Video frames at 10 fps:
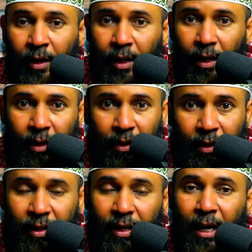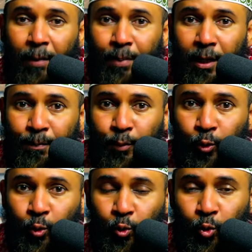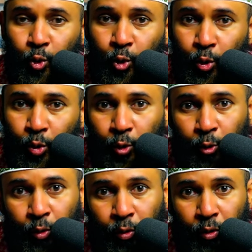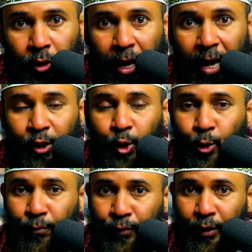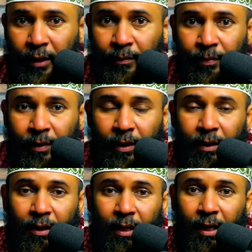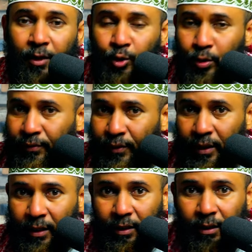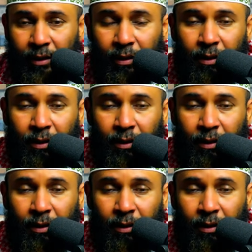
And there are people who are suffering and suffering,